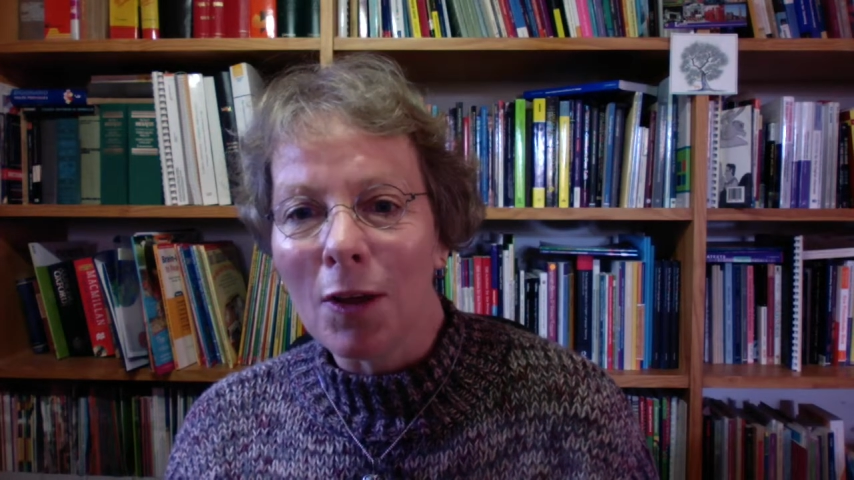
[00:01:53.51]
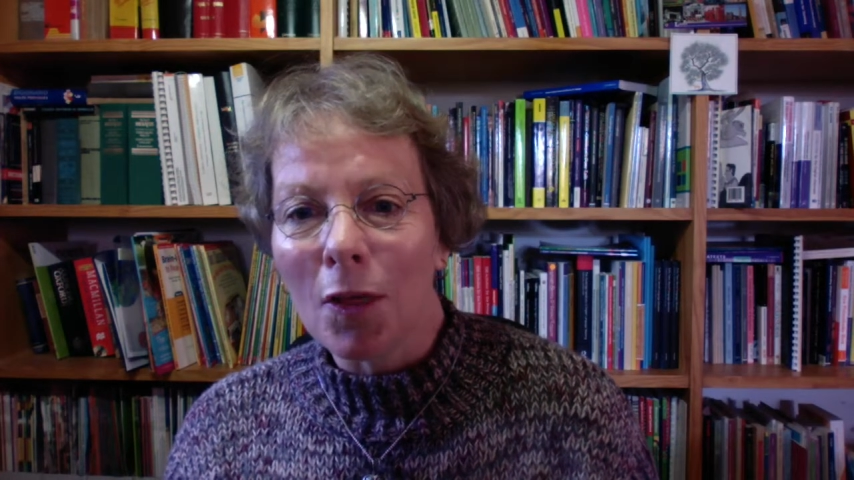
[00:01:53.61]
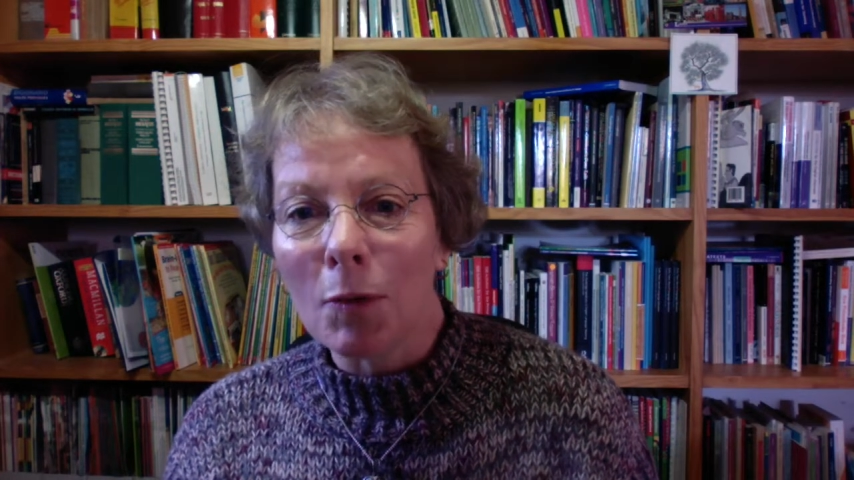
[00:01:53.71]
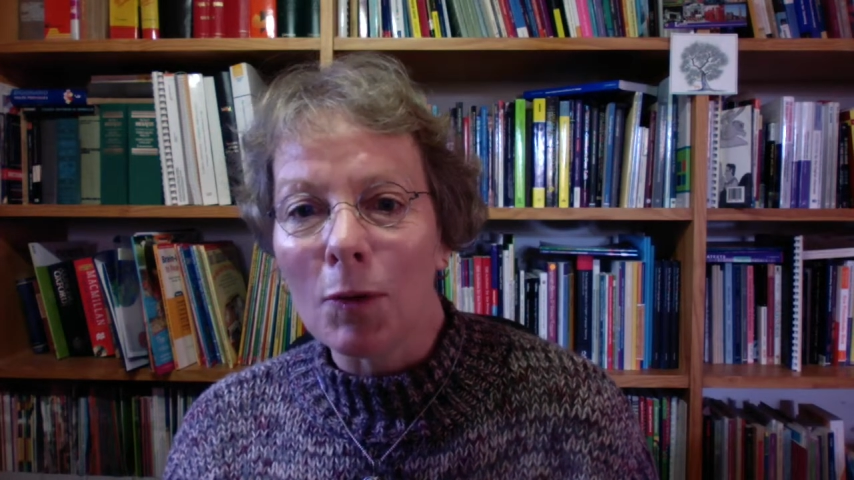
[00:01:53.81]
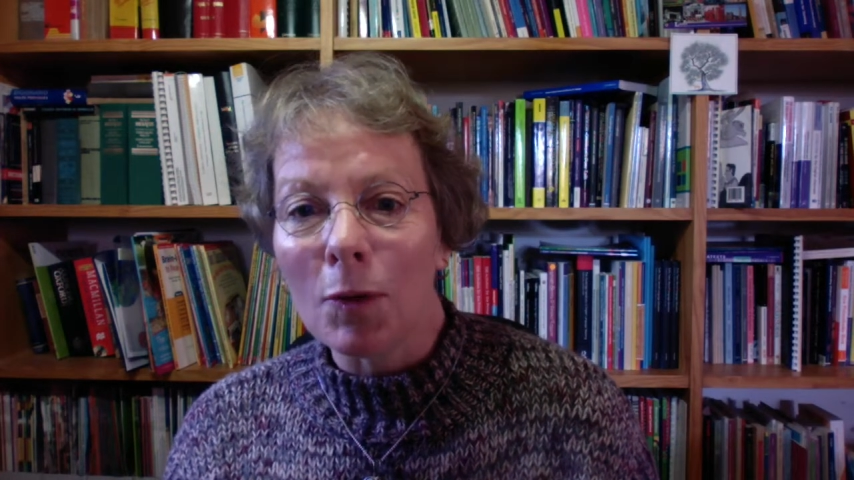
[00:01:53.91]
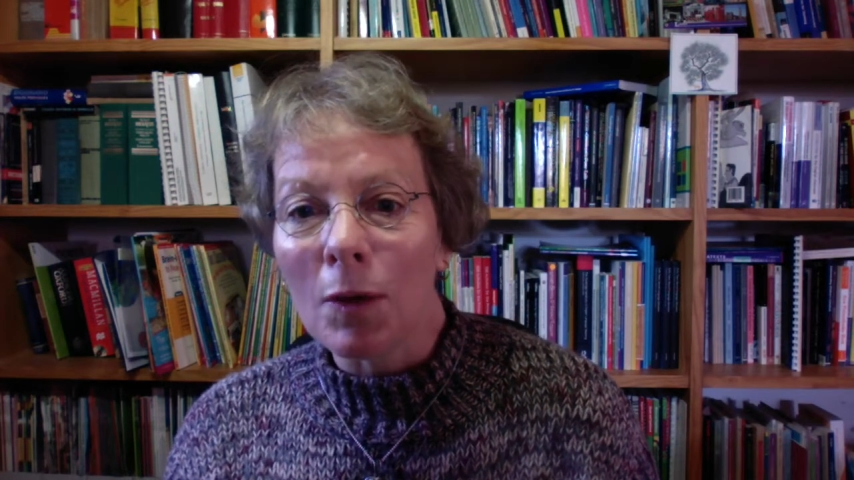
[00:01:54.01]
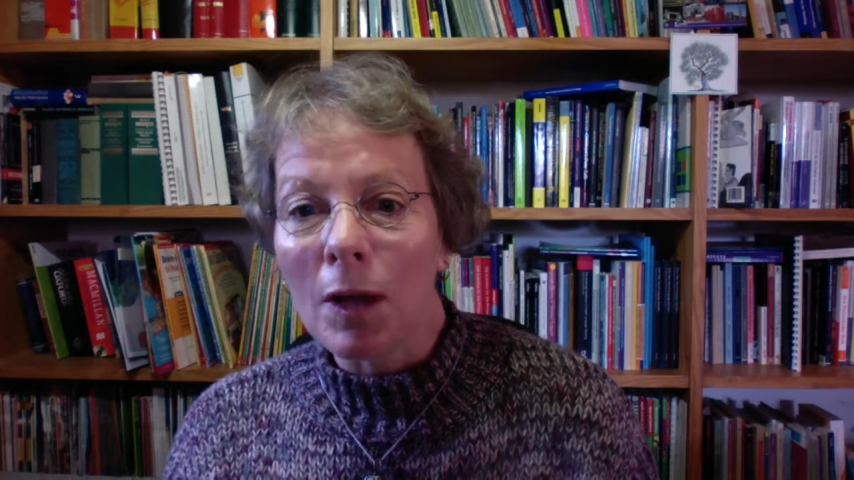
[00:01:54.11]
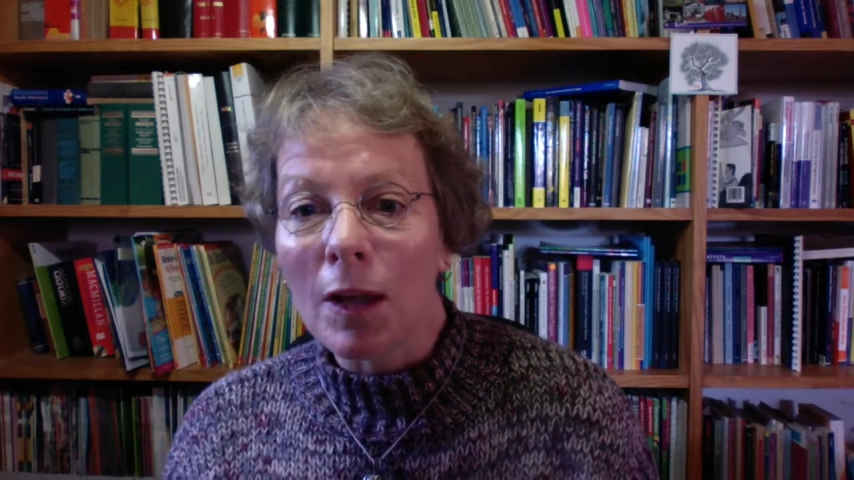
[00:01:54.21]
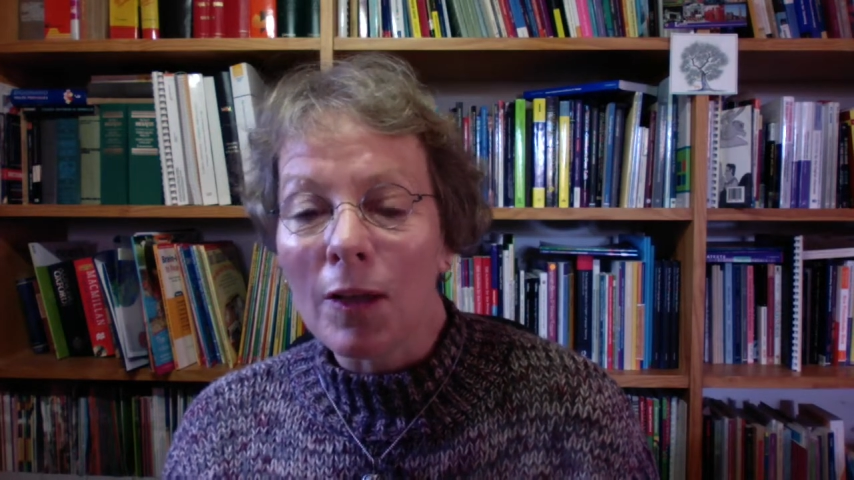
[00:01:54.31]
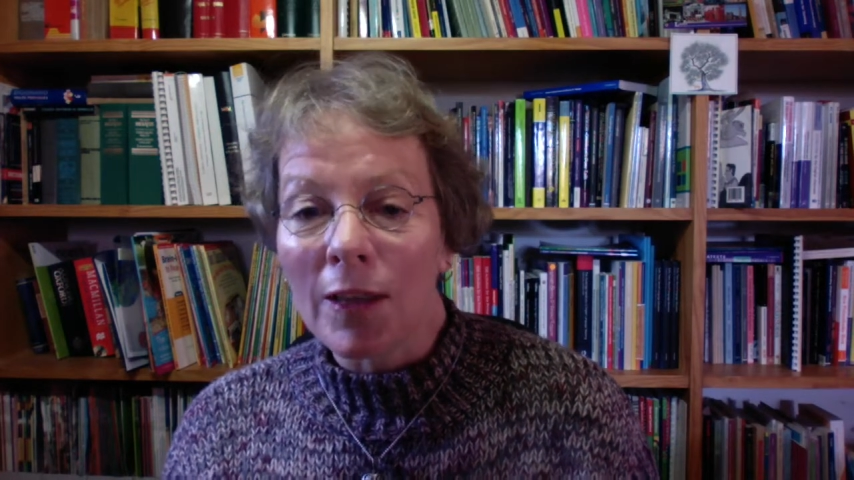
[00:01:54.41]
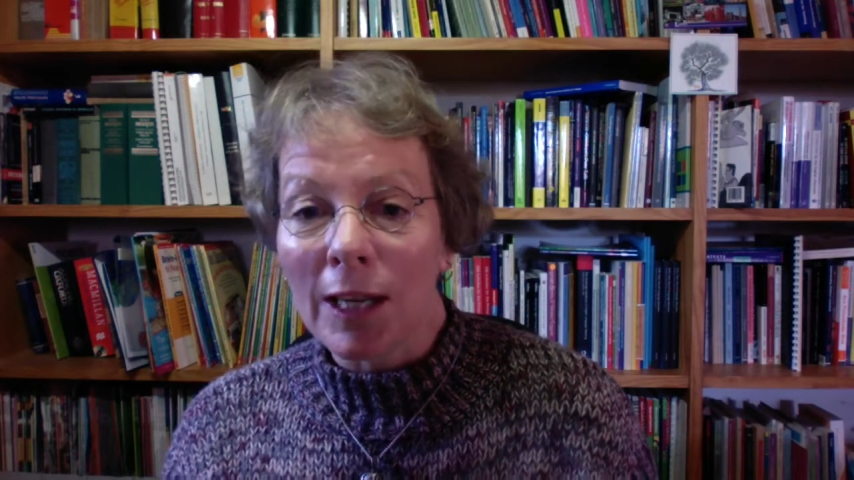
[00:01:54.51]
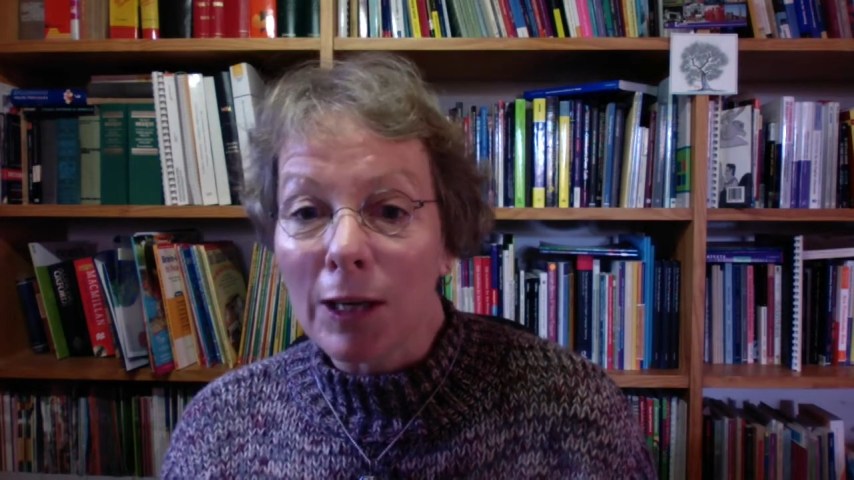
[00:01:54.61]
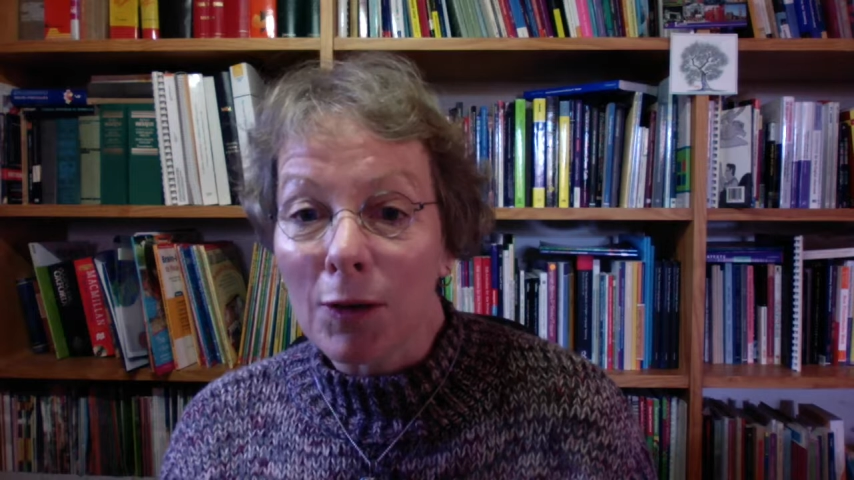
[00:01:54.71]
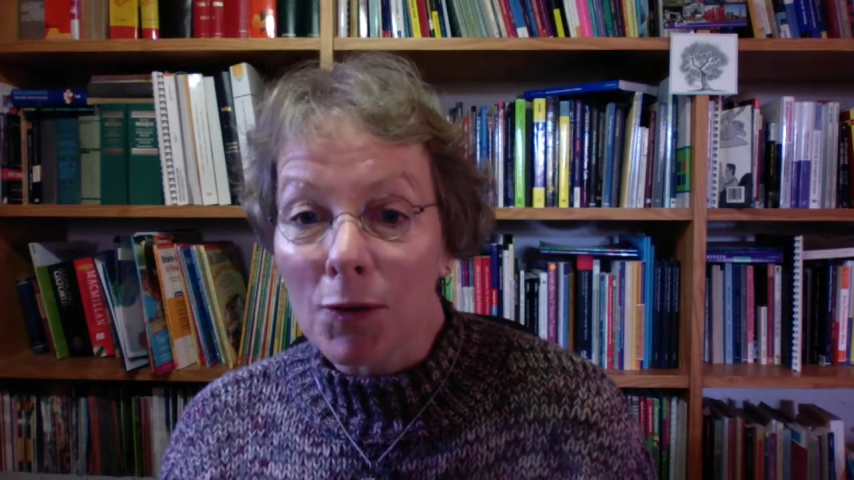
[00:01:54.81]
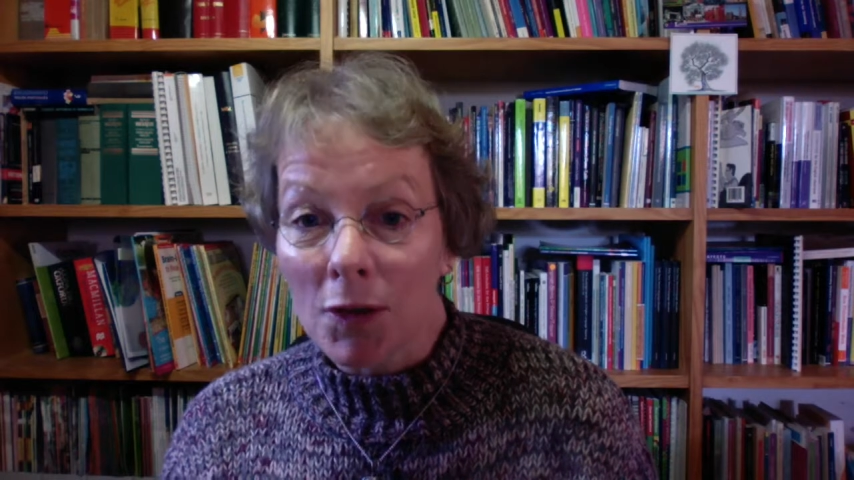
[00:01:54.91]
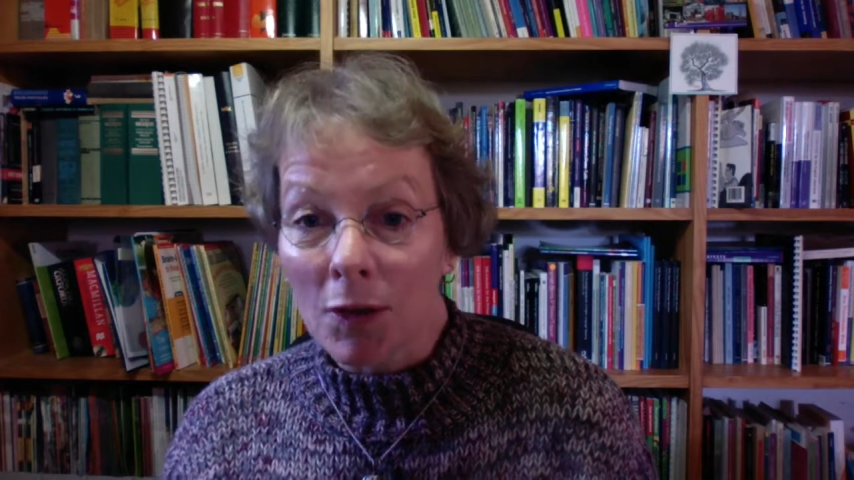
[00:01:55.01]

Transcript: through the inclusion